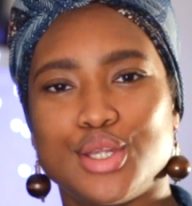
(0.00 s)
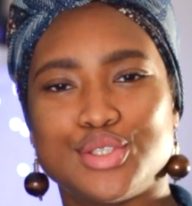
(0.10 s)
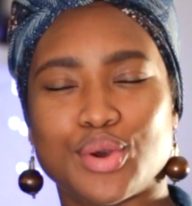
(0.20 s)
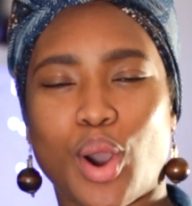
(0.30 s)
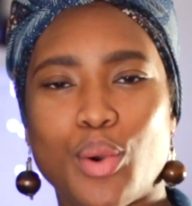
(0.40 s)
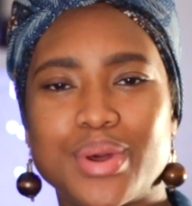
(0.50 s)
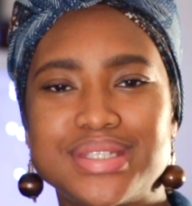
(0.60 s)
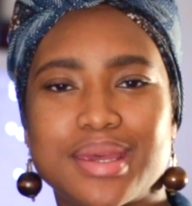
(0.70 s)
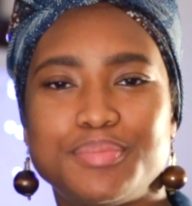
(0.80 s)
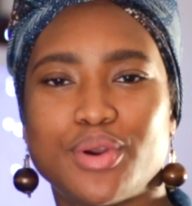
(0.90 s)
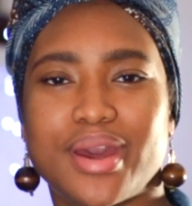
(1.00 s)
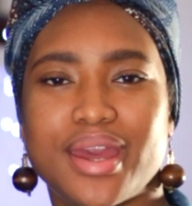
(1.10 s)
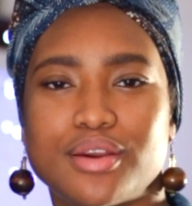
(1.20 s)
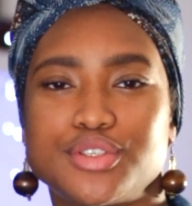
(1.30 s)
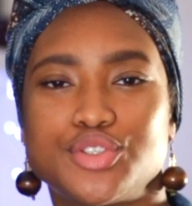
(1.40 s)
To always keep your
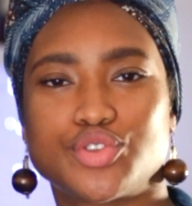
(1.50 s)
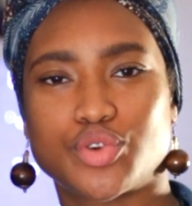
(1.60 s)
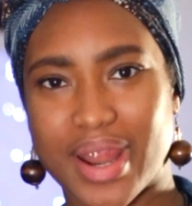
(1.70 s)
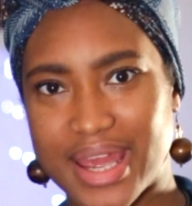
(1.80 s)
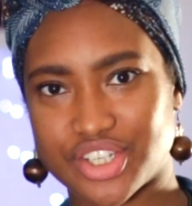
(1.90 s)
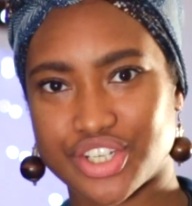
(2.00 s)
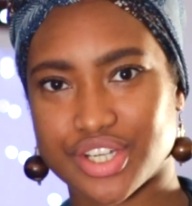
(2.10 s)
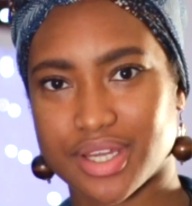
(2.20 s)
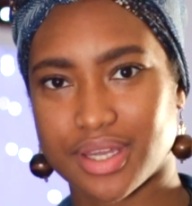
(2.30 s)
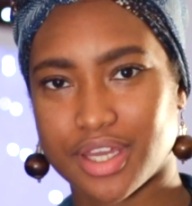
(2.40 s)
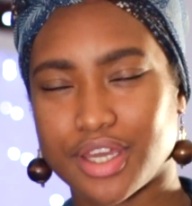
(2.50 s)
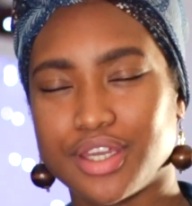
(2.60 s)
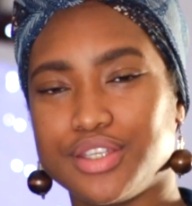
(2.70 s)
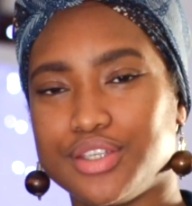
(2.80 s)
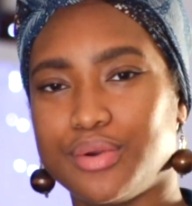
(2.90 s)
hair stretched,
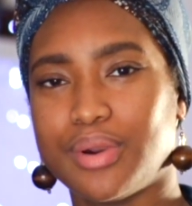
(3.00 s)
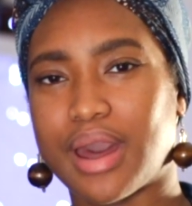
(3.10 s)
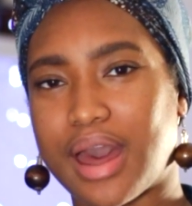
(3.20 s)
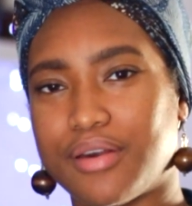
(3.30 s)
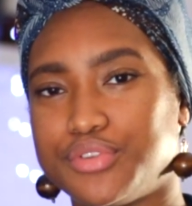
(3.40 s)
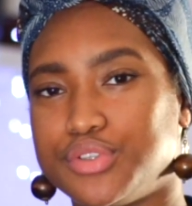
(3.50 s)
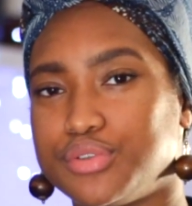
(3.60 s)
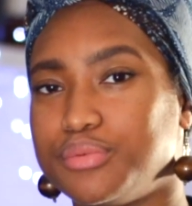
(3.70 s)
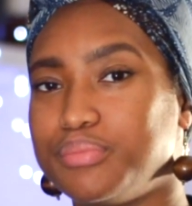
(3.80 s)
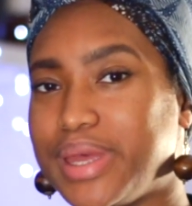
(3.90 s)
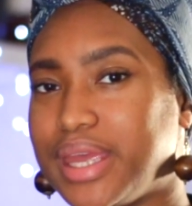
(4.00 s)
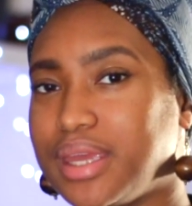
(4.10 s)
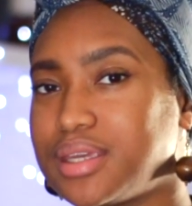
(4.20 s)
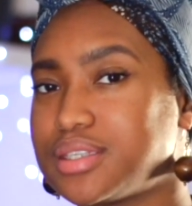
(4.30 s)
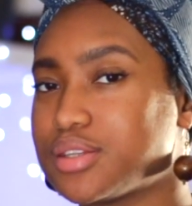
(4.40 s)
you have to
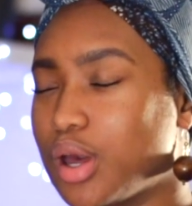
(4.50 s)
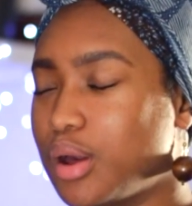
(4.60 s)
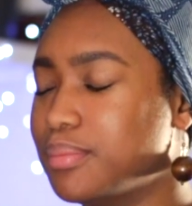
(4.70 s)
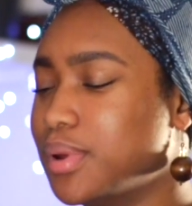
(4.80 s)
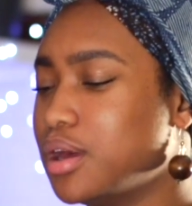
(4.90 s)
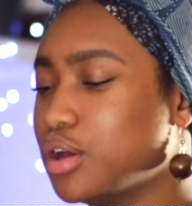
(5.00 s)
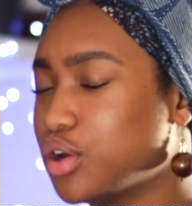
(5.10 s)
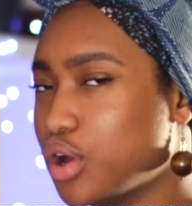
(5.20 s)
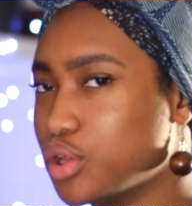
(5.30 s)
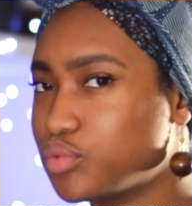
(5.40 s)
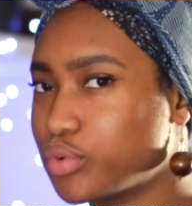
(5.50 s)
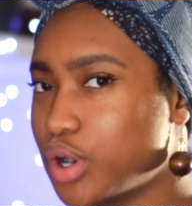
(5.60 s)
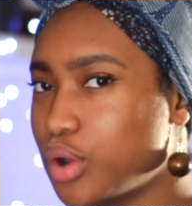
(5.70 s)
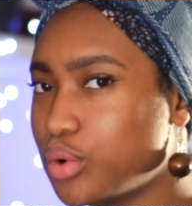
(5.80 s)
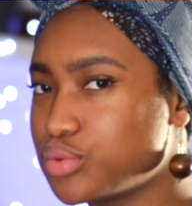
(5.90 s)
make some
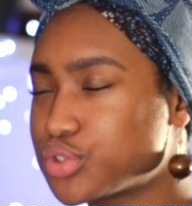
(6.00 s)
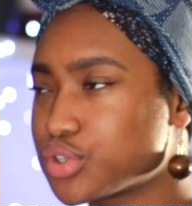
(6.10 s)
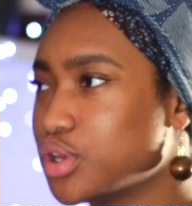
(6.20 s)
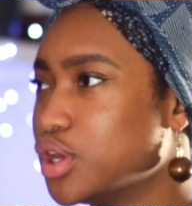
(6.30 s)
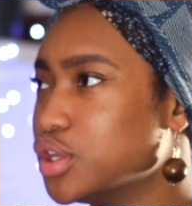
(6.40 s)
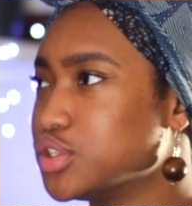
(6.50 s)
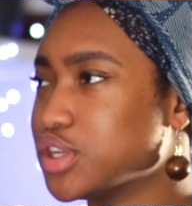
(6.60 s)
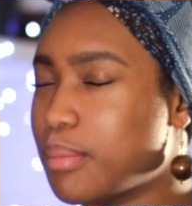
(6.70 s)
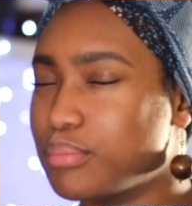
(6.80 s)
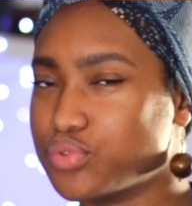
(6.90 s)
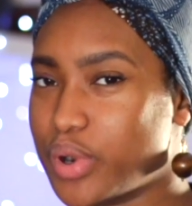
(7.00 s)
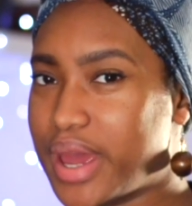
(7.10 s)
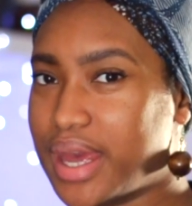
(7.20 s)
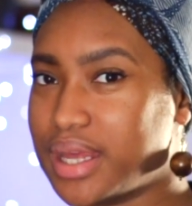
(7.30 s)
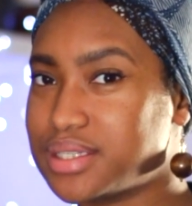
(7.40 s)
cornrows, some
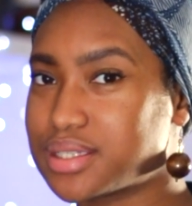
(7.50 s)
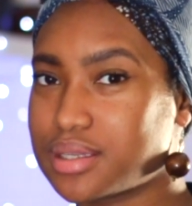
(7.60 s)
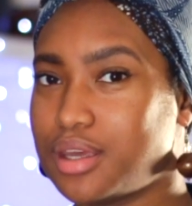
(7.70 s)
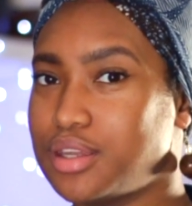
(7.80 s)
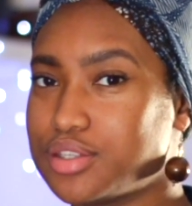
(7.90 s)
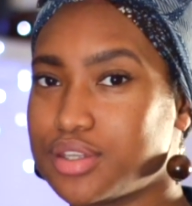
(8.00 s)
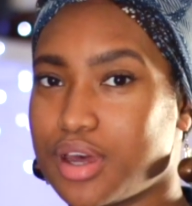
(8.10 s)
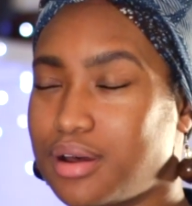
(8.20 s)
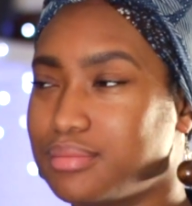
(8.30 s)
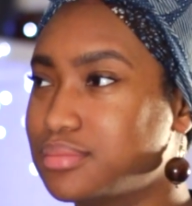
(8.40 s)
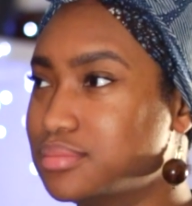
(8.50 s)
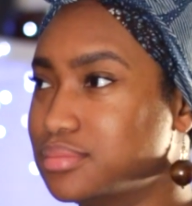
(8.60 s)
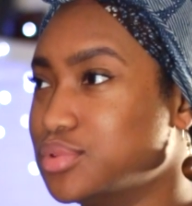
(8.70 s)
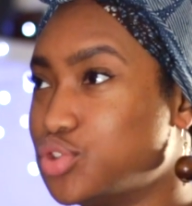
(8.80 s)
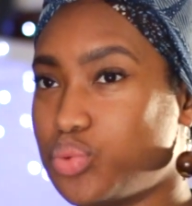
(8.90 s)
braids,
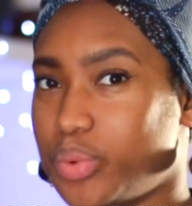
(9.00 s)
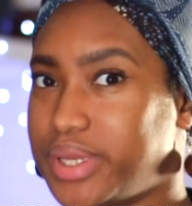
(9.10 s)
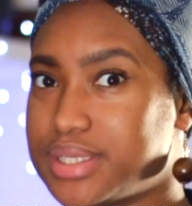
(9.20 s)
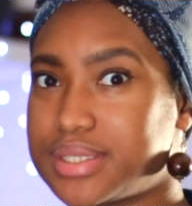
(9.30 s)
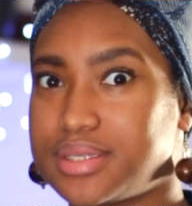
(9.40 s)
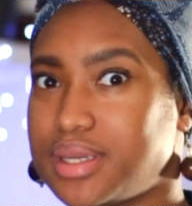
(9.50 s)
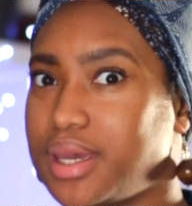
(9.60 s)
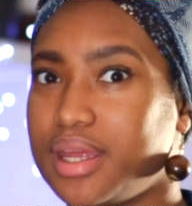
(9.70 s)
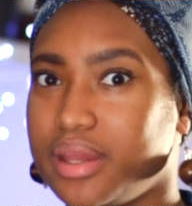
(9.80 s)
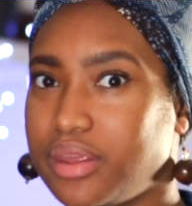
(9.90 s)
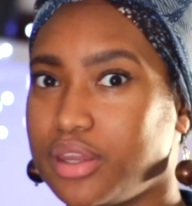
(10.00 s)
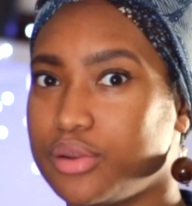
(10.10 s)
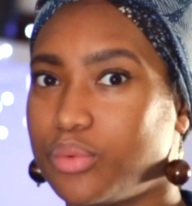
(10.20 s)
some twists, anything you